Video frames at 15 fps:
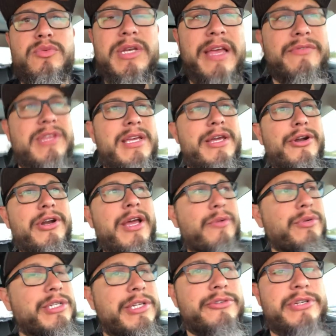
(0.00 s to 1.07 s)
We have the internet,
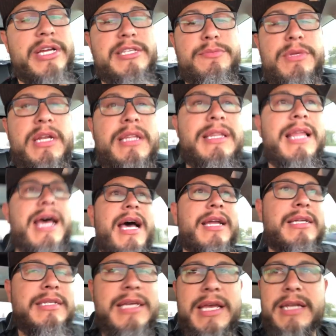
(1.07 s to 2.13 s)
which can transmit a lot
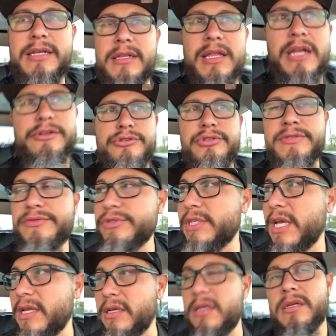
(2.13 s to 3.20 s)
of data, a lot of useful
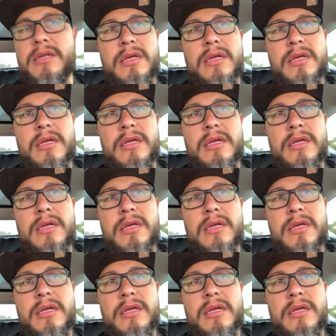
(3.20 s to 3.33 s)
data.